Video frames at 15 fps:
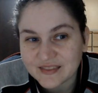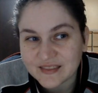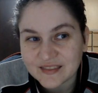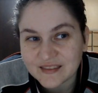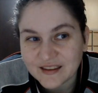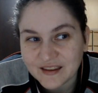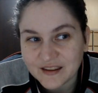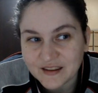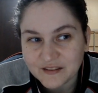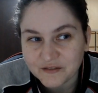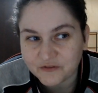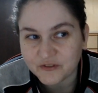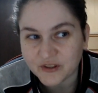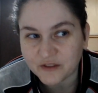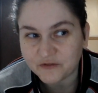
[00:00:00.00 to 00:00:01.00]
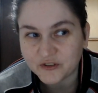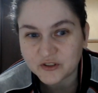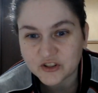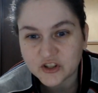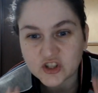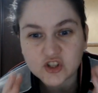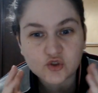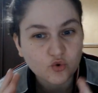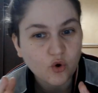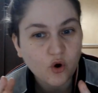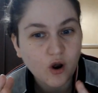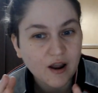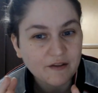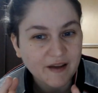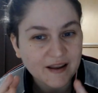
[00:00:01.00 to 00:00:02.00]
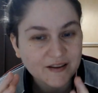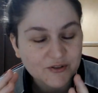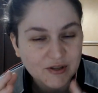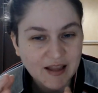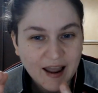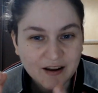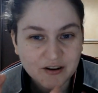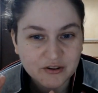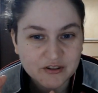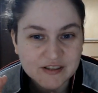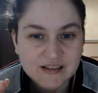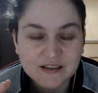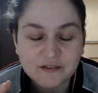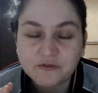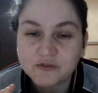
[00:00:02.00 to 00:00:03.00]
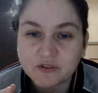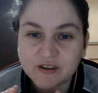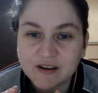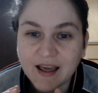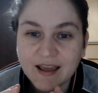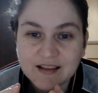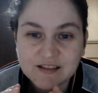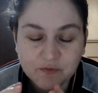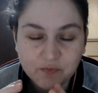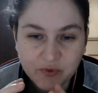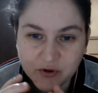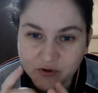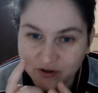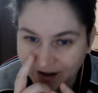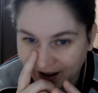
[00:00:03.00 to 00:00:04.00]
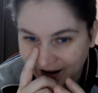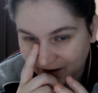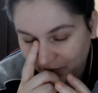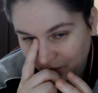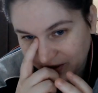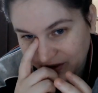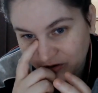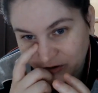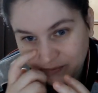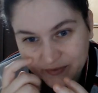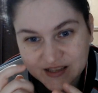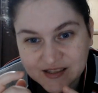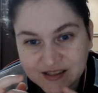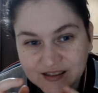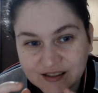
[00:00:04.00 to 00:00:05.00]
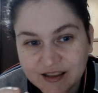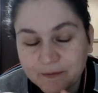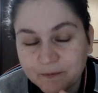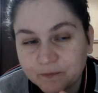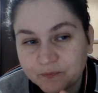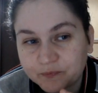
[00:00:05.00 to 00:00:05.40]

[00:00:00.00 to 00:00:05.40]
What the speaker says: if you destroy factual accuracy for an ISFP or an INFP, you're basically